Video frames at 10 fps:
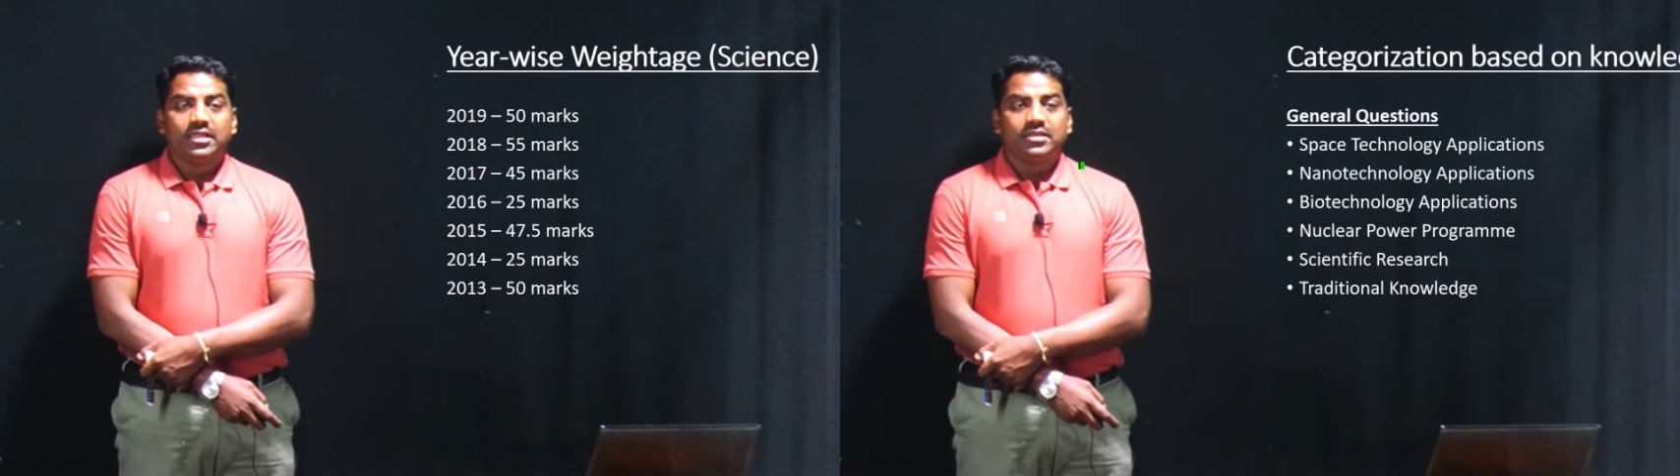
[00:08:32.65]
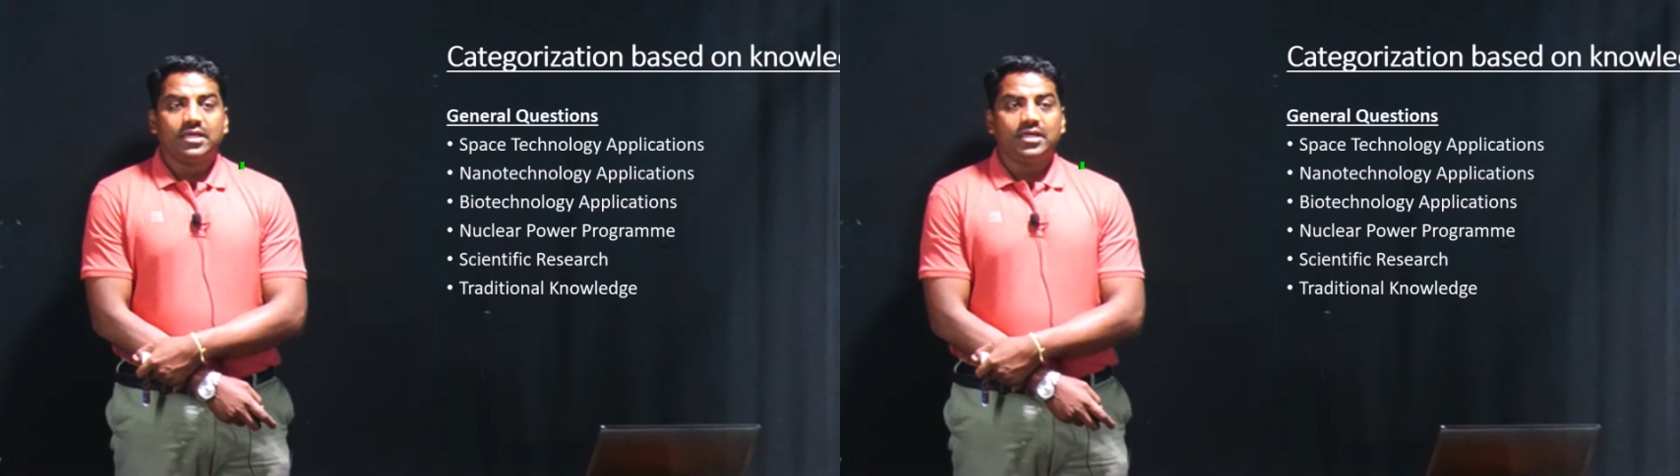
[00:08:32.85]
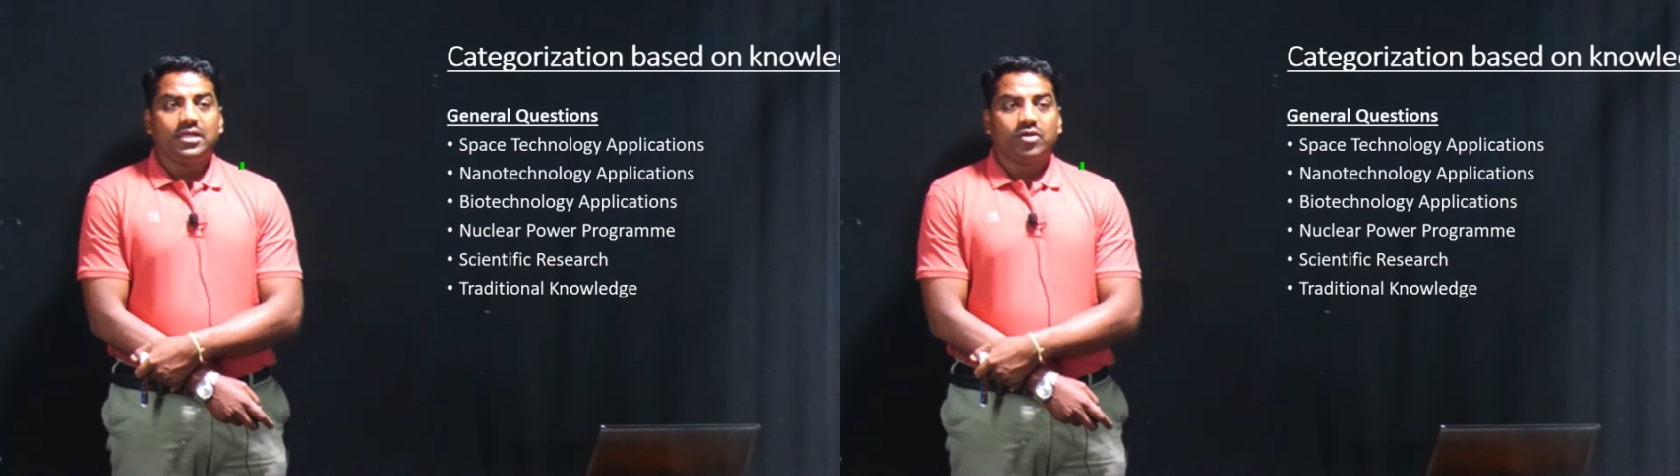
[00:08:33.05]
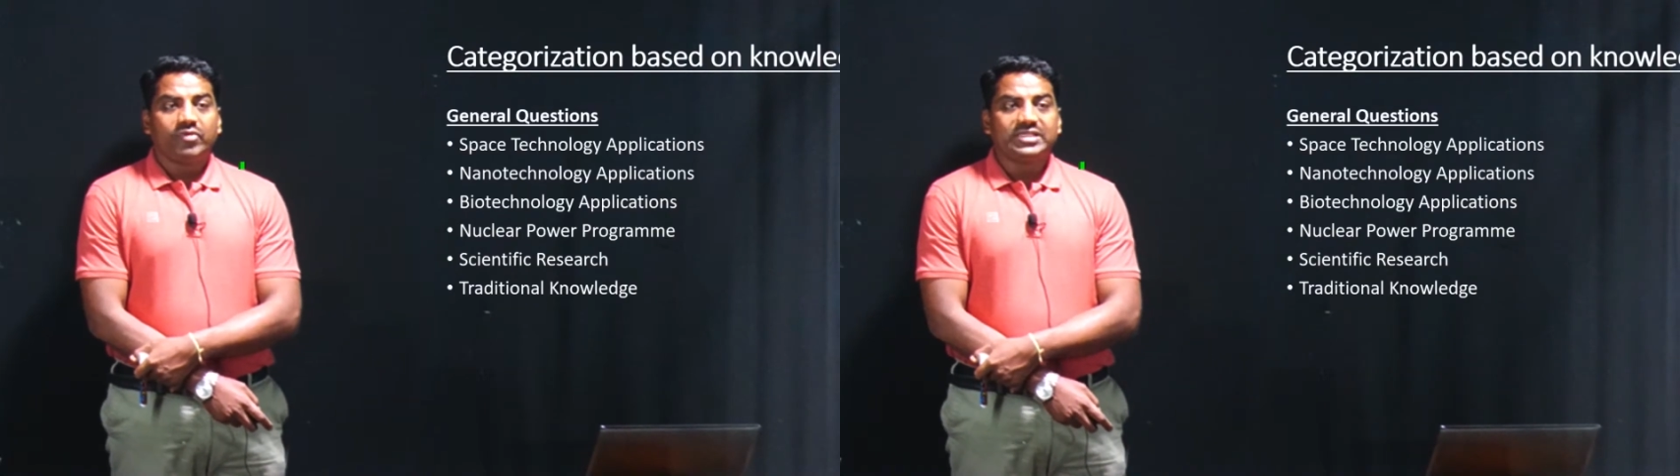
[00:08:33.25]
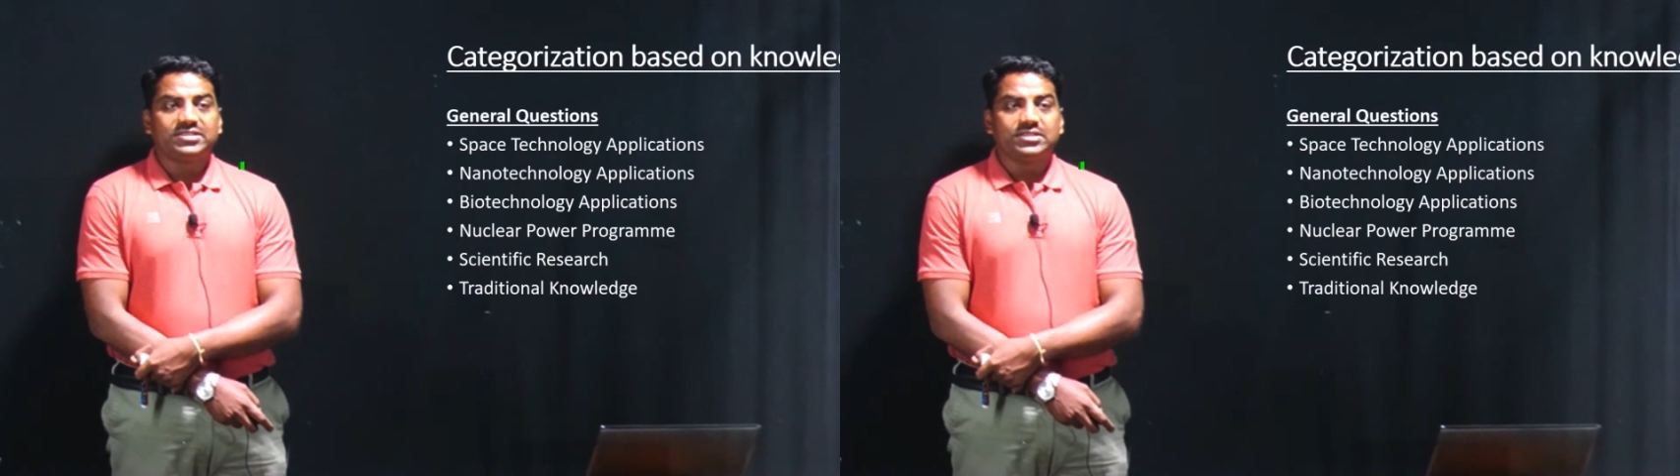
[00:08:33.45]
the
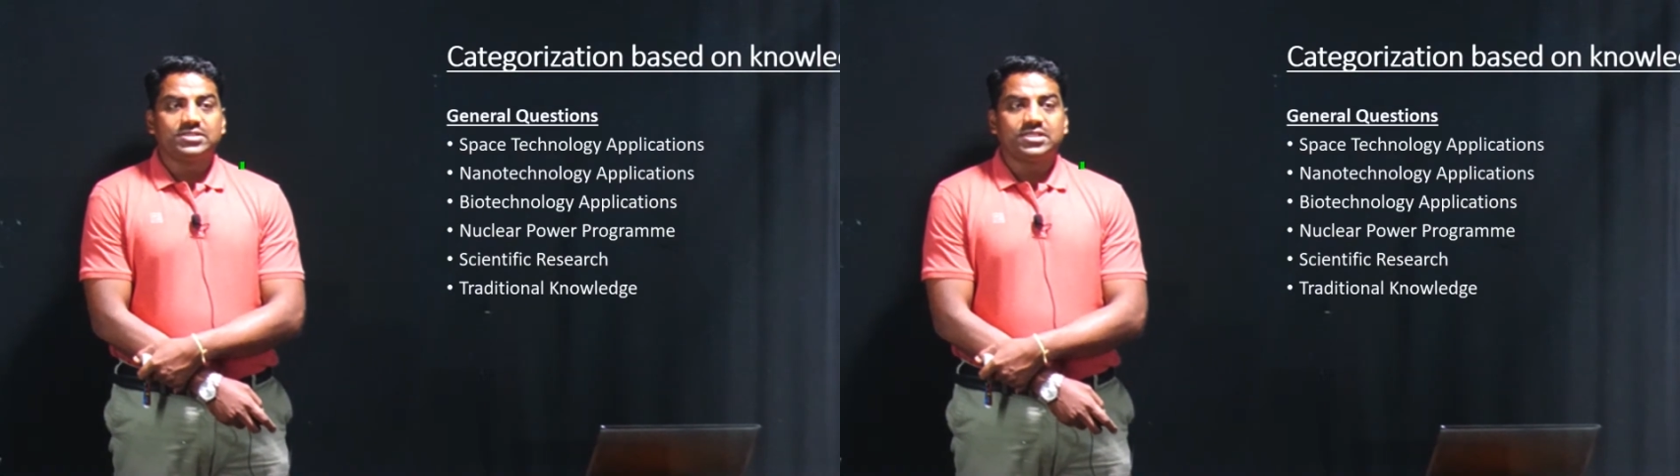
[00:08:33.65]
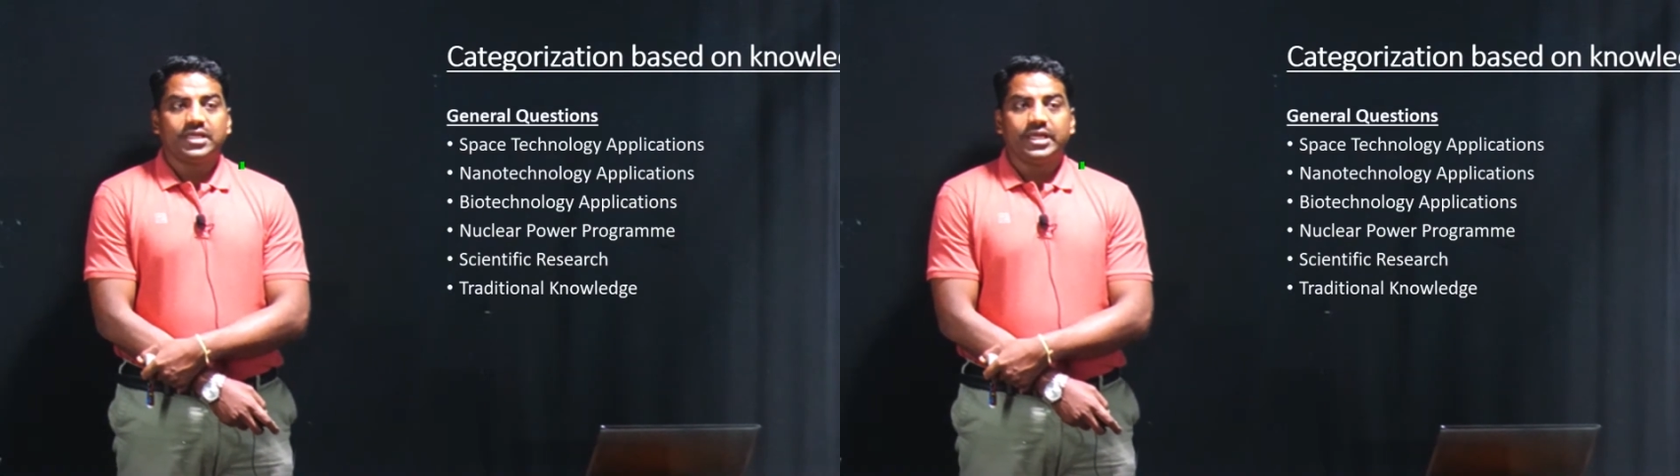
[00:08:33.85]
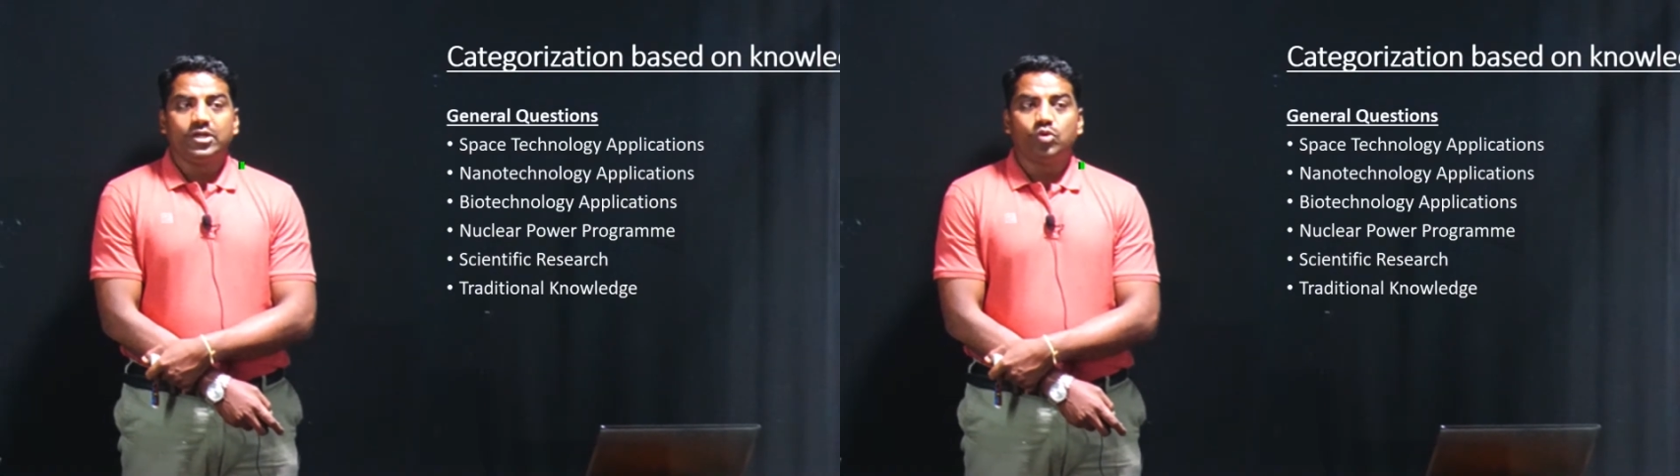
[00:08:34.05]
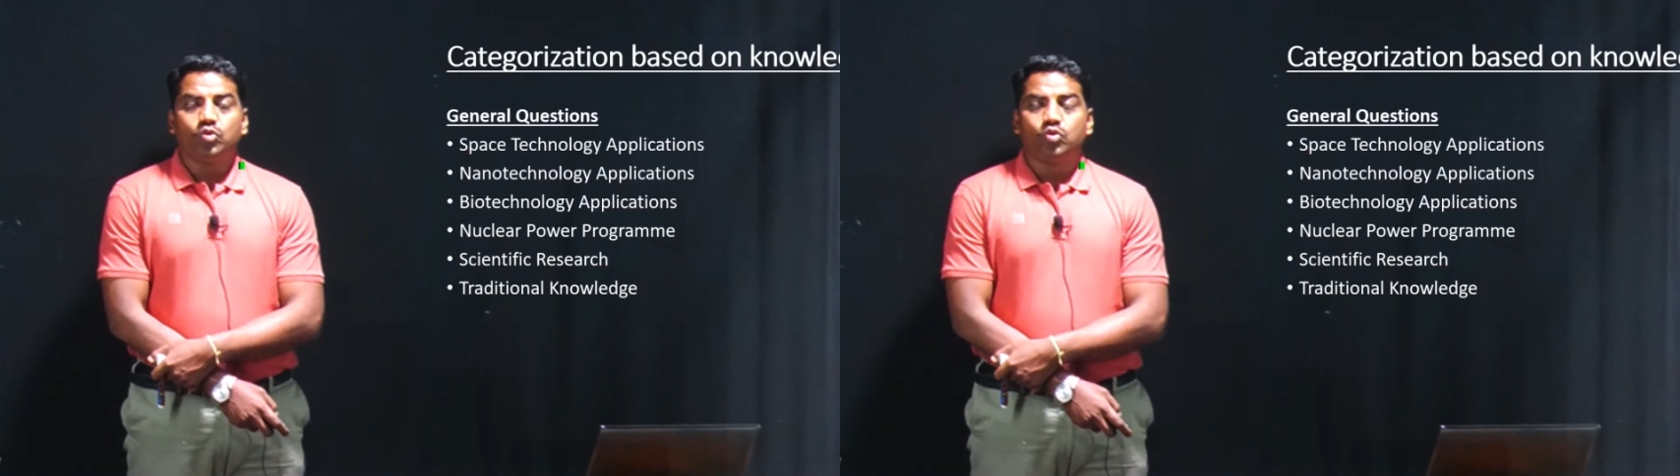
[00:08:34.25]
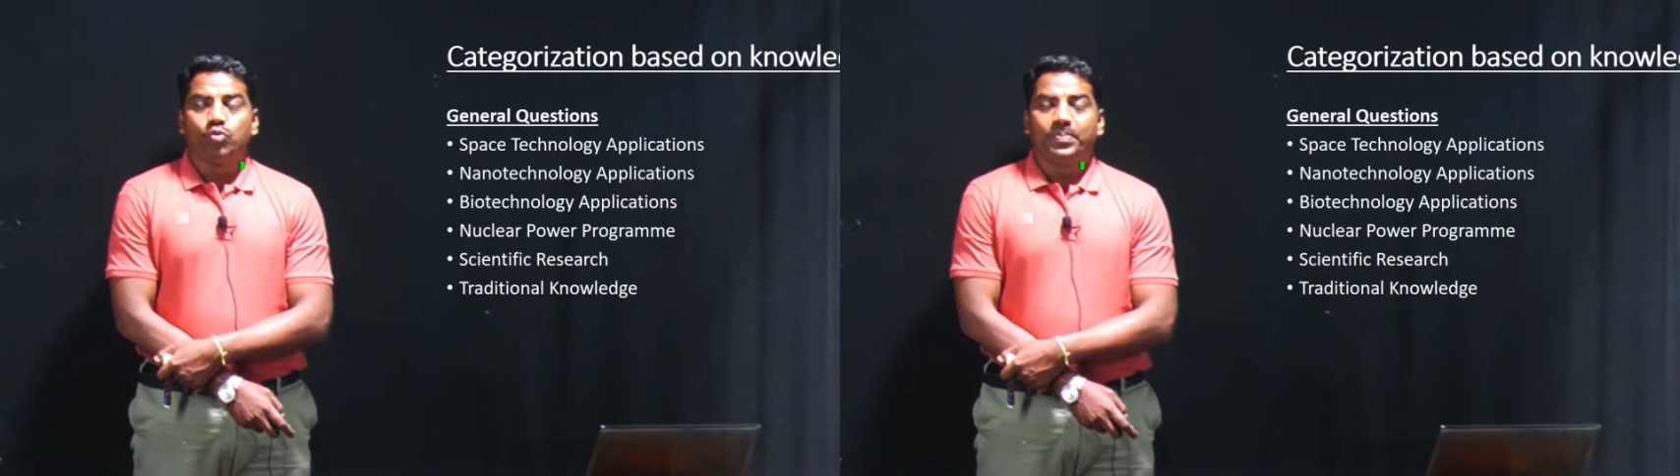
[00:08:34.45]
questions into
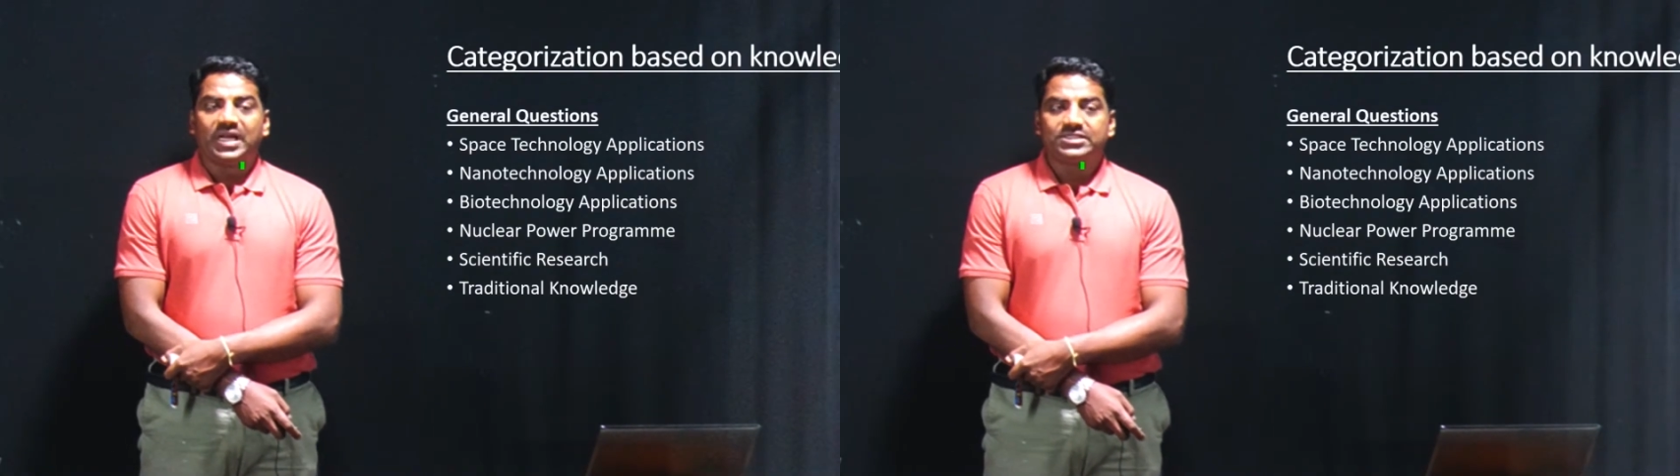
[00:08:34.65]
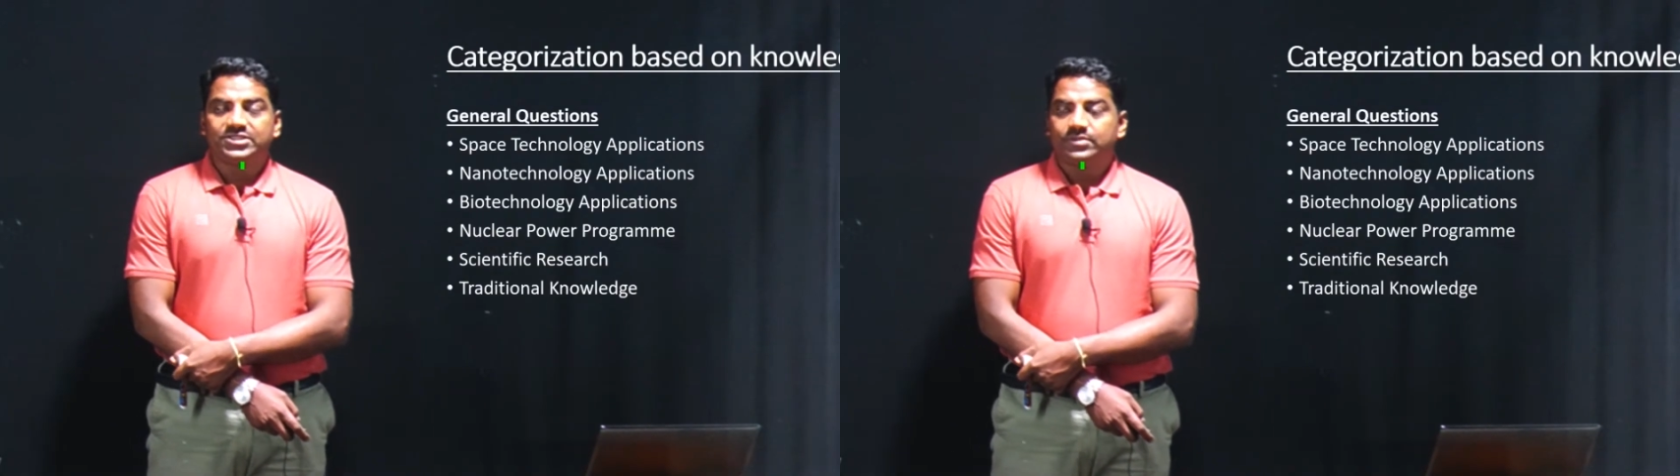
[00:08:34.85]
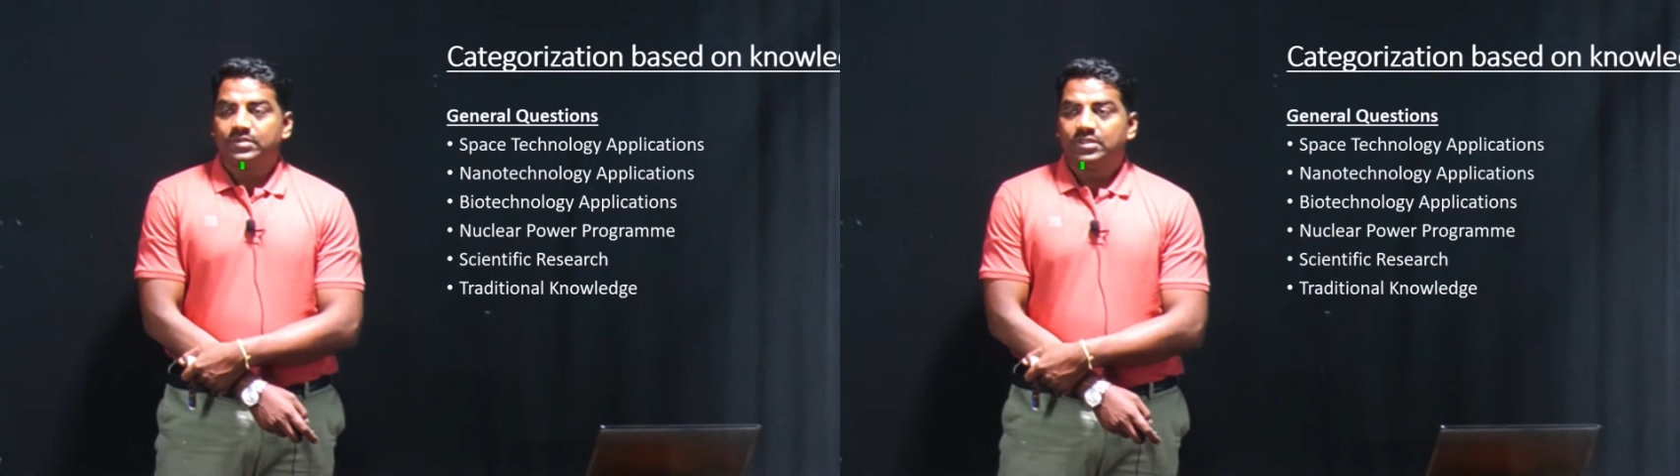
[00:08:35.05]
2 parts.